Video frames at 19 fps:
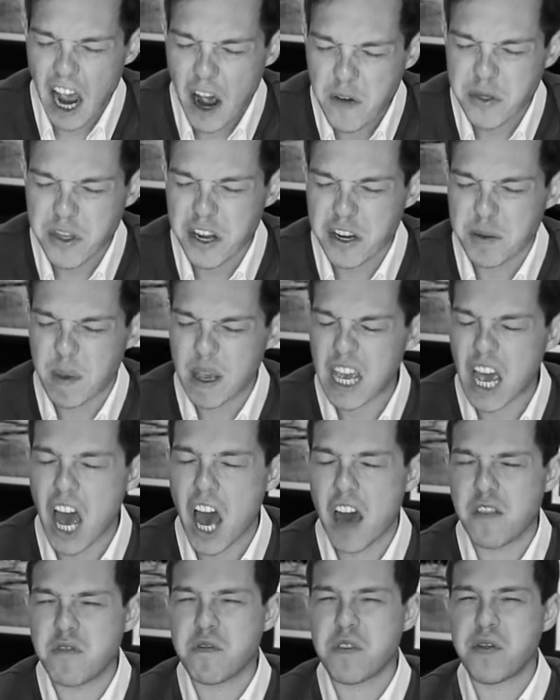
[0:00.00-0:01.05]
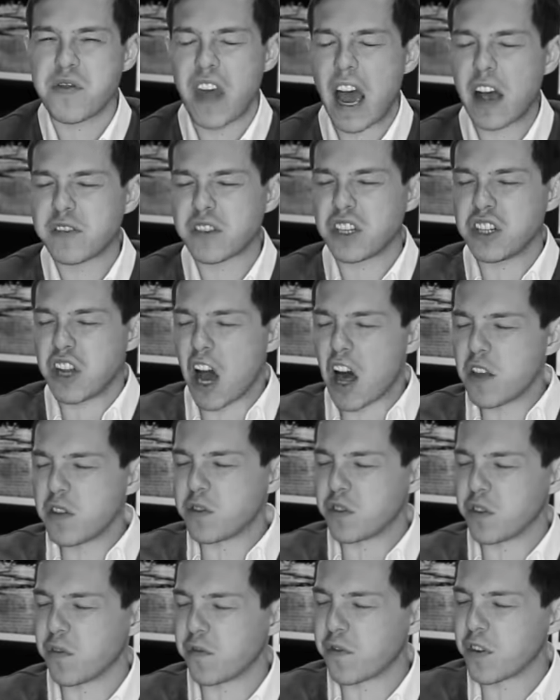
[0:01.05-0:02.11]
out there to make one hundred thousand
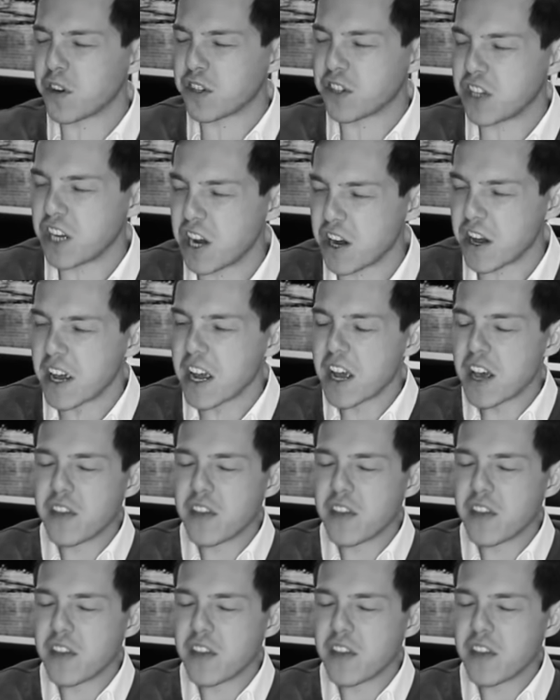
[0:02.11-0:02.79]
dollars the first year.